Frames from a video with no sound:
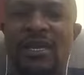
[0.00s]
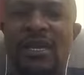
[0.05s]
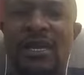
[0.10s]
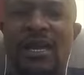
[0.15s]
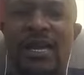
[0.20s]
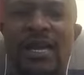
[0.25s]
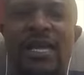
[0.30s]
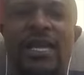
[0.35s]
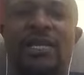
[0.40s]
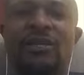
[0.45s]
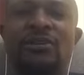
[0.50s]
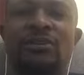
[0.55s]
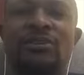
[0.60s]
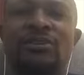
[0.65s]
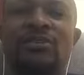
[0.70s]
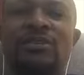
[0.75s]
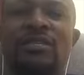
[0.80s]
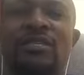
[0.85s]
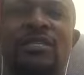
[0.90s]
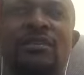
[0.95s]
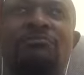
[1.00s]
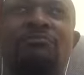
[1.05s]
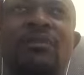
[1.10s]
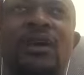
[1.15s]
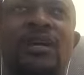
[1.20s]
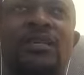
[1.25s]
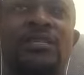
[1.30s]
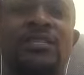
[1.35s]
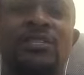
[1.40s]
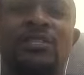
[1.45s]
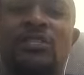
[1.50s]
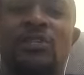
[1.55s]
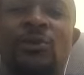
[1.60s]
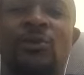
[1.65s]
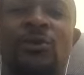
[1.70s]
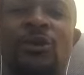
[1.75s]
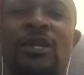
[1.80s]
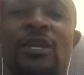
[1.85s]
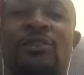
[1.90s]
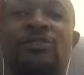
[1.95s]
I cannot imagine
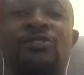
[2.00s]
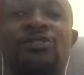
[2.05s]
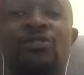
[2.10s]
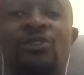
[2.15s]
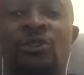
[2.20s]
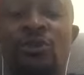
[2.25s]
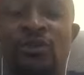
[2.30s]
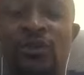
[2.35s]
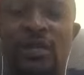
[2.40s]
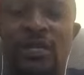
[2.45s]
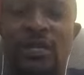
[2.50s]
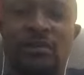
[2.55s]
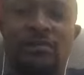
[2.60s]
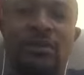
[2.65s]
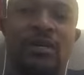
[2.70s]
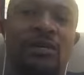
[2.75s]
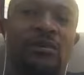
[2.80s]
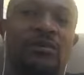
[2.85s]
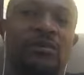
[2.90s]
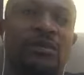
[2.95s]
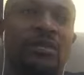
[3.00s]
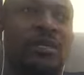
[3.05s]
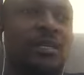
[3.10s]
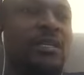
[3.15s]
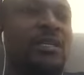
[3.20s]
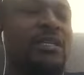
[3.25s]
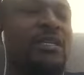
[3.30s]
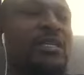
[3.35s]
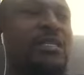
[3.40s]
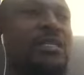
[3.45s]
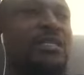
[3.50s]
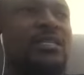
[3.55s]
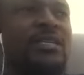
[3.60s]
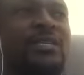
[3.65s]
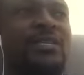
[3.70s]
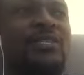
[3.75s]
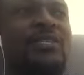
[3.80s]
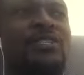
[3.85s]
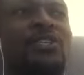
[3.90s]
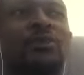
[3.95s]
someone else knowing about. This is a
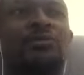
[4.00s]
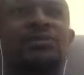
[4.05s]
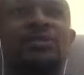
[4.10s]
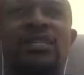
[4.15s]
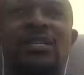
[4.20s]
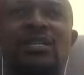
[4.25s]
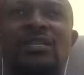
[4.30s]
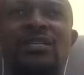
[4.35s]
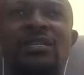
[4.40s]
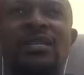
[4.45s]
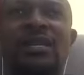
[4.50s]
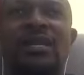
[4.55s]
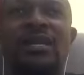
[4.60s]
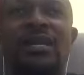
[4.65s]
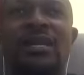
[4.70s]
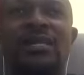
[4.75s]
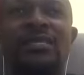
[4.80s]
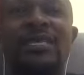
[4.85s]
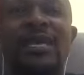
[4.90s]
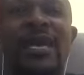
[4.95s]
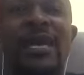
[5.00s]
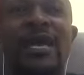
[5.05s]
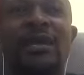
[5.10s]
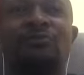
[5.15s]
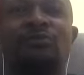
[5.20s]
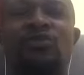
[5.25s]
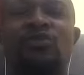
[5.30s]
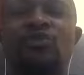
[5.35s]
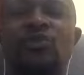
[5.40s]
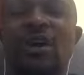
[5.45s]
subject that I am too